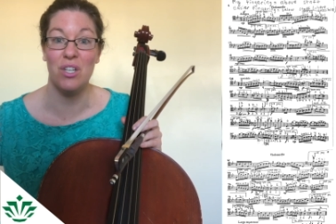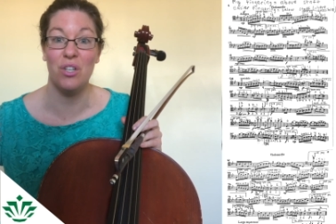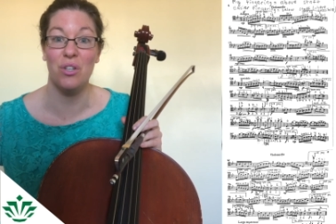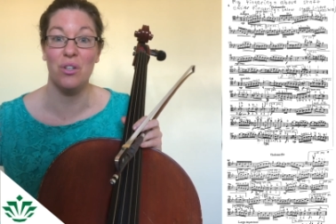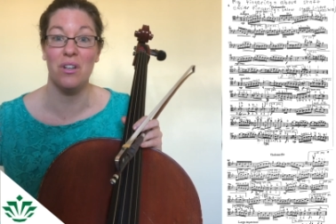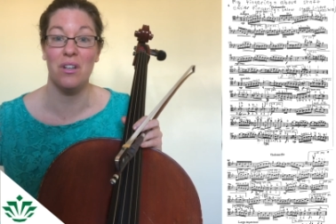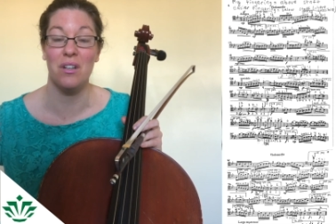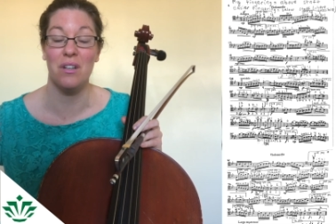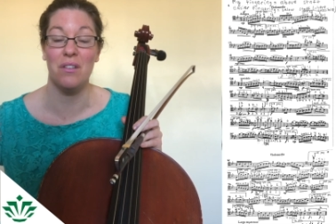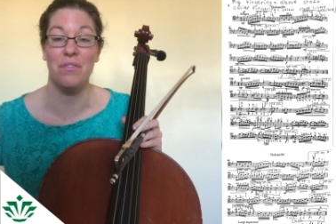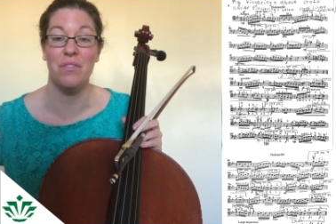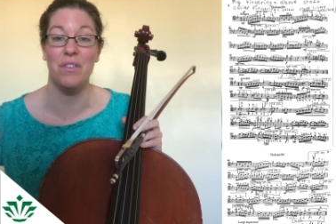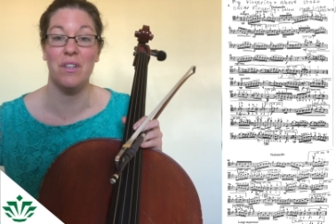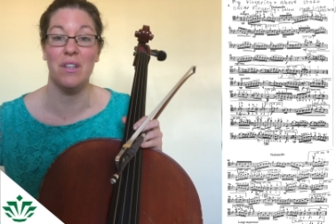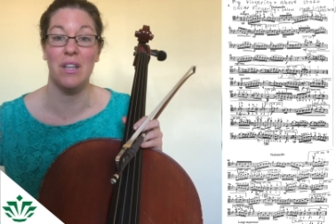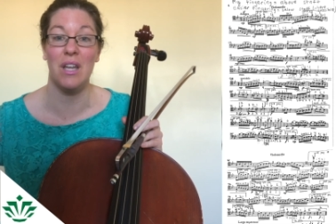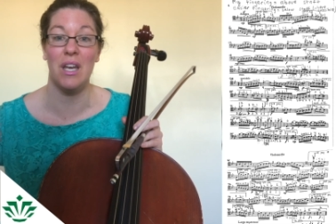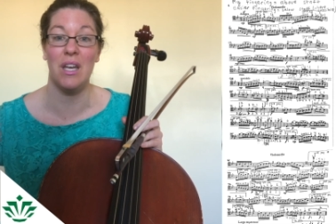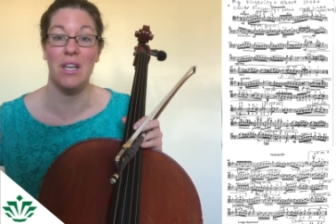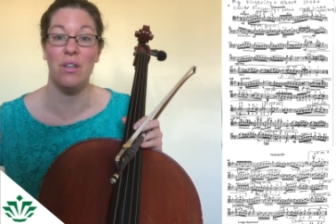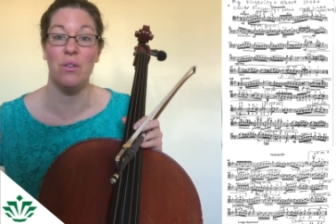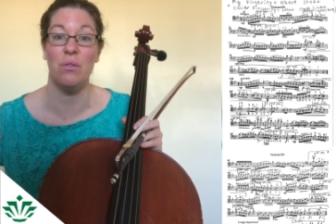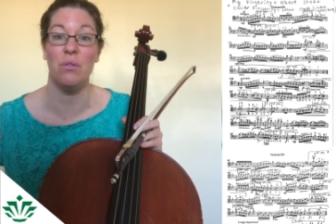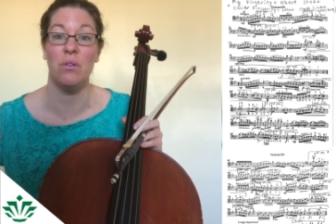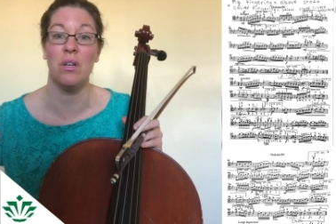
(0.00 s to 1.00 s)
you're going to feel
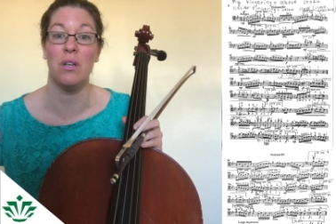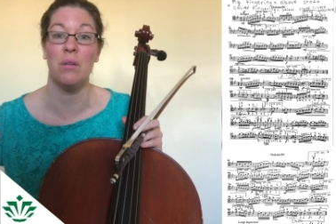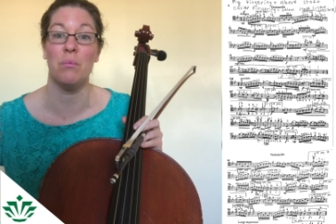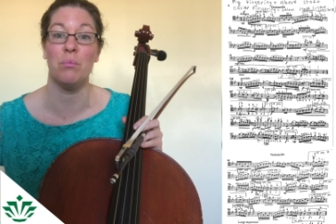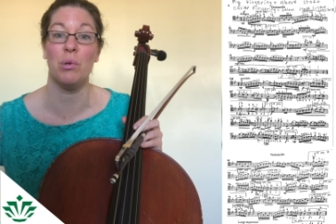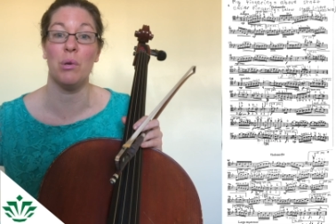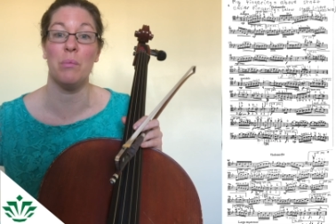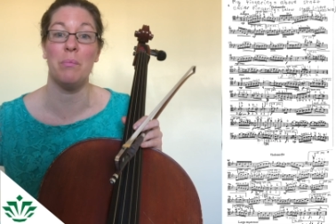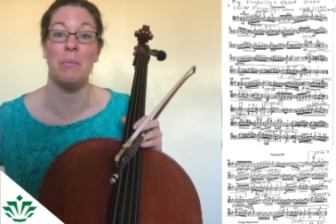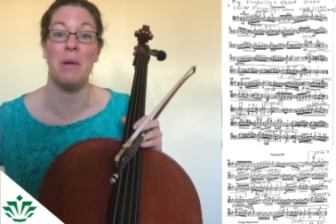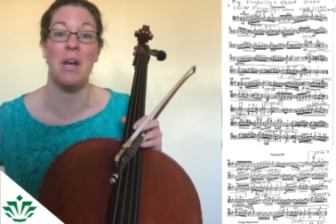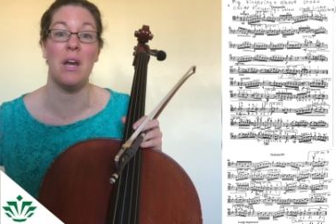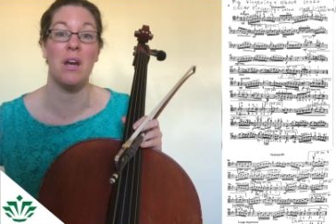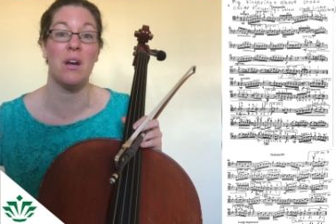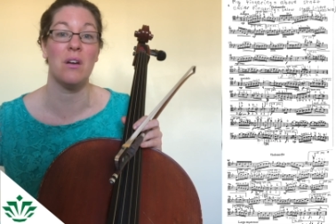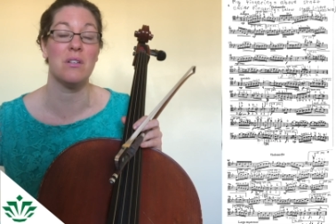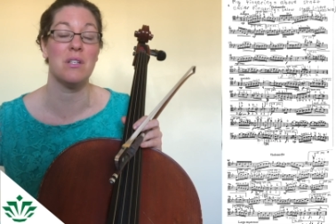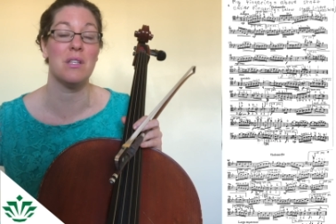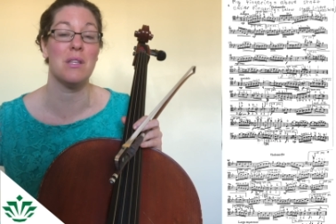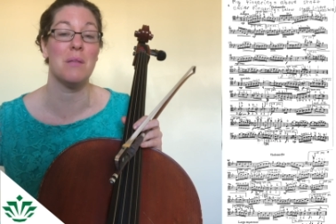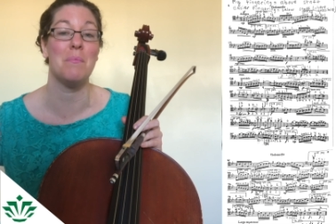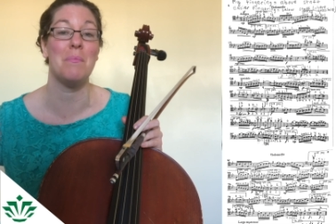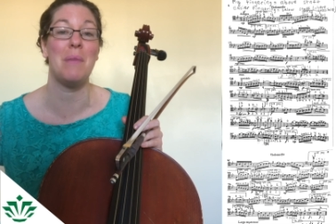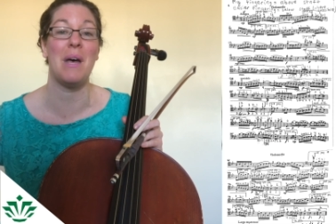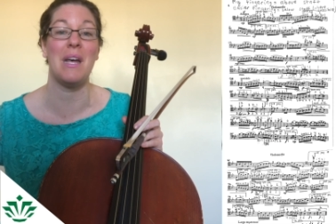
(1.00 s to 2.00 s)
like you can prepare
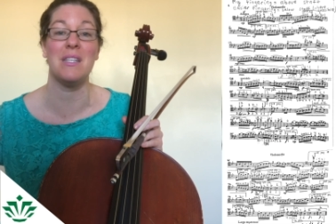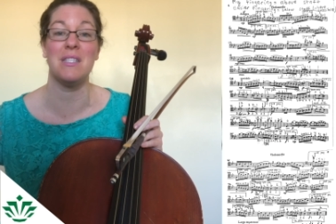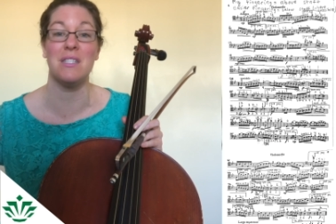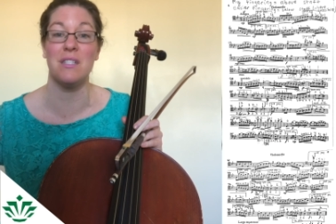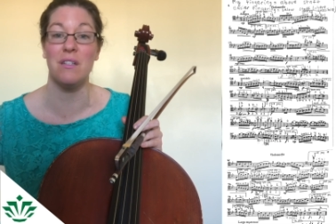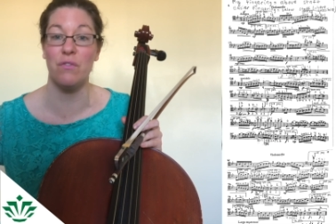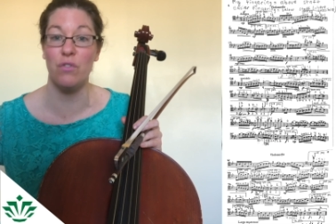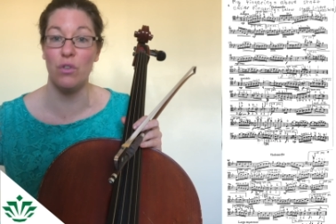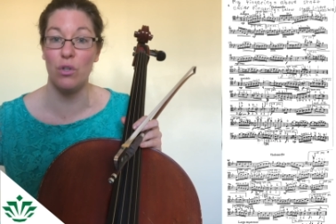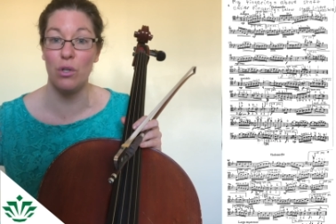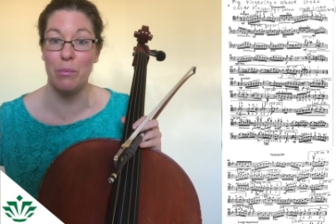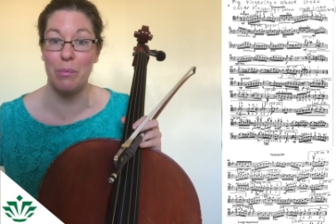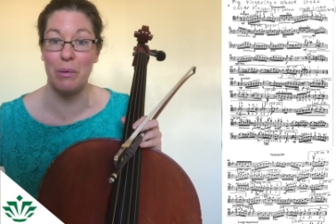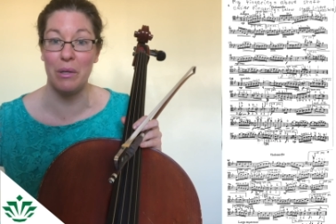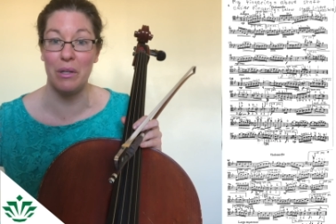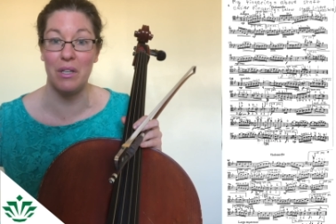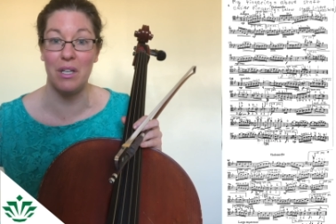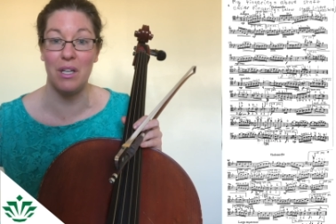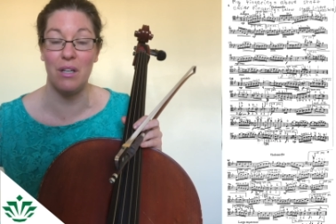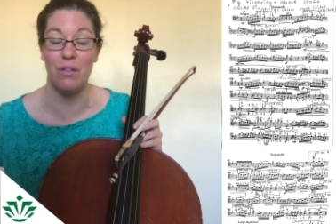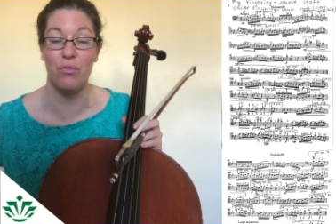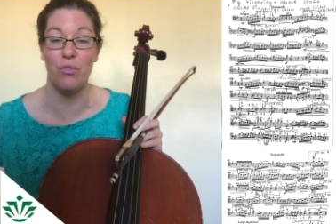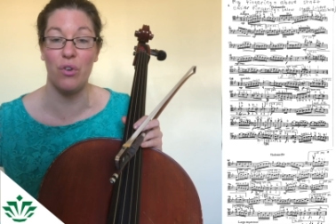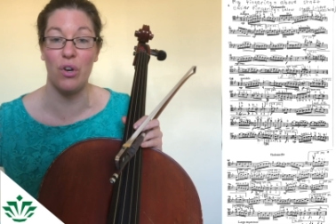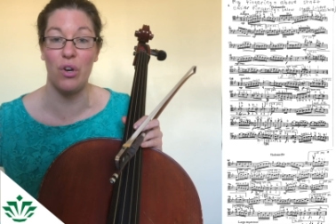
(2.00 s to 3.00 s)
to the best of your
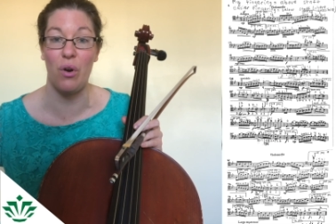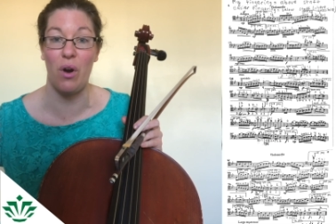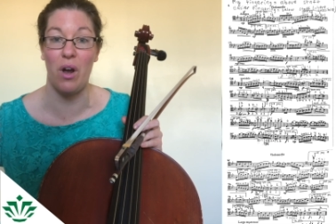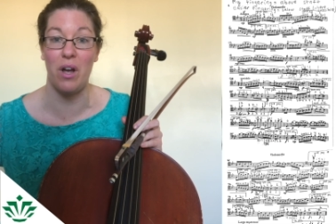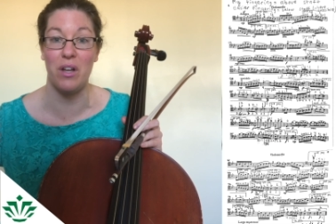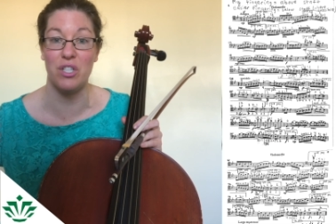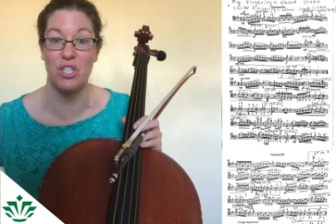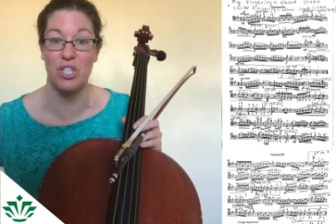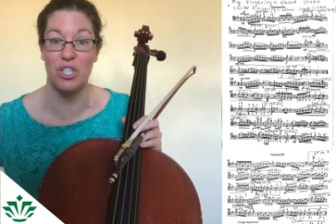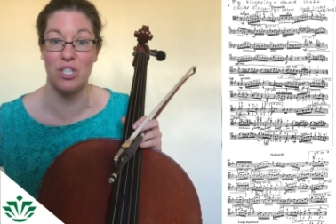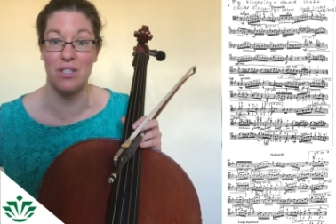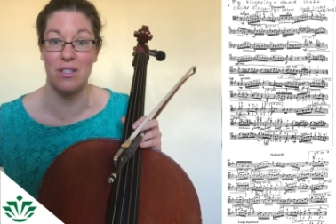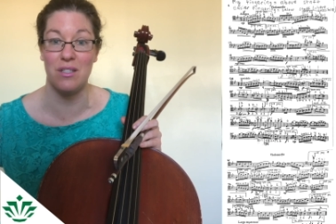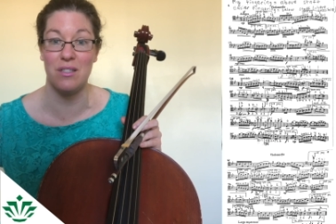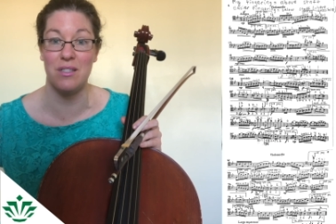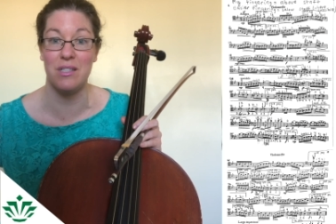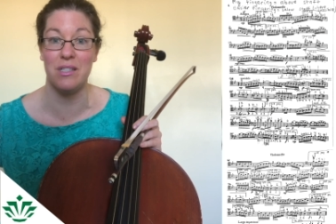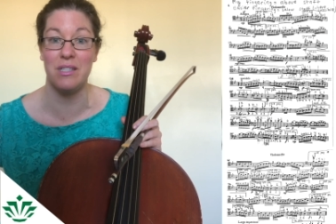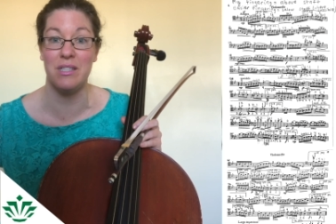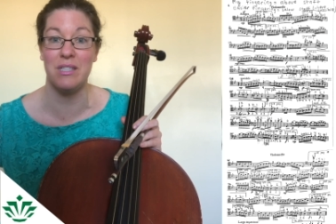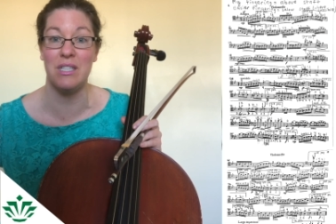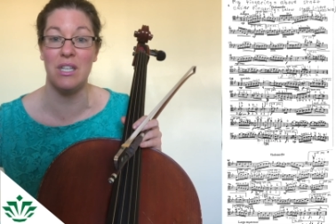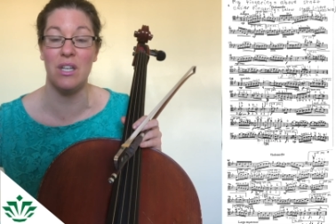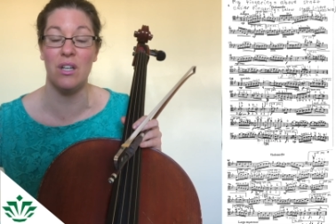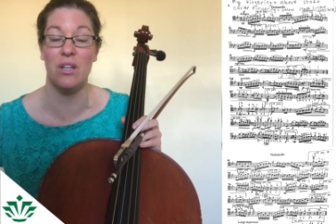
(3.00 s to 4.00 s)
ability for your auditions
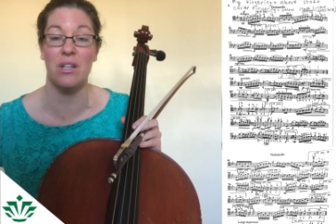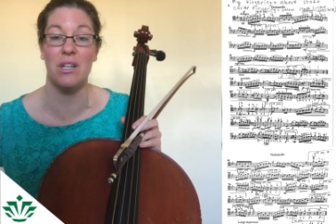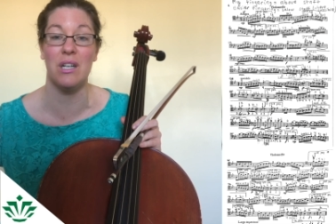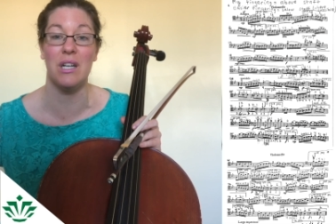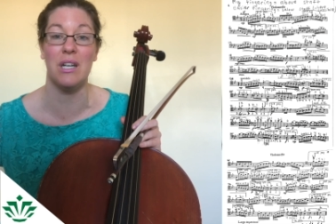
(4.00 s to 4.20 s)
this year,